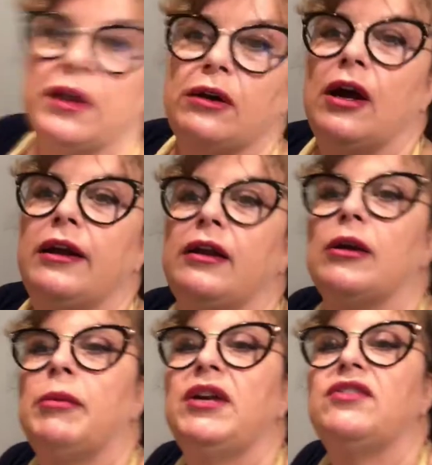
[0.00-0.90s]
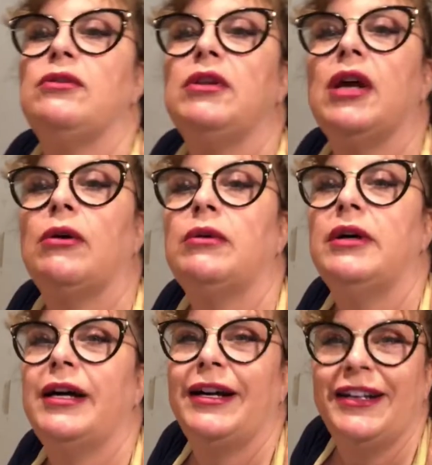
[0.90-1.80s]
they're not here in my studio.
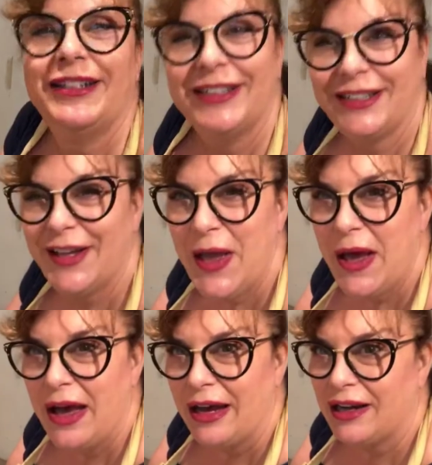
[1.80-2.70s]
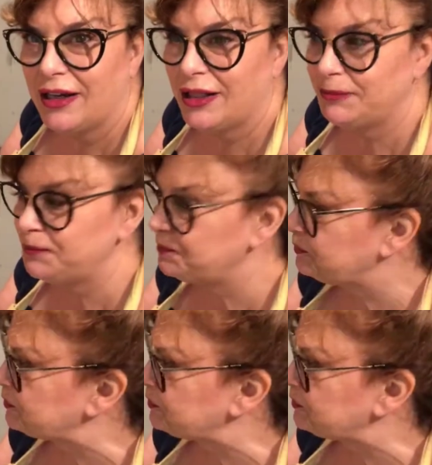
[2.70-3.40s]
I'm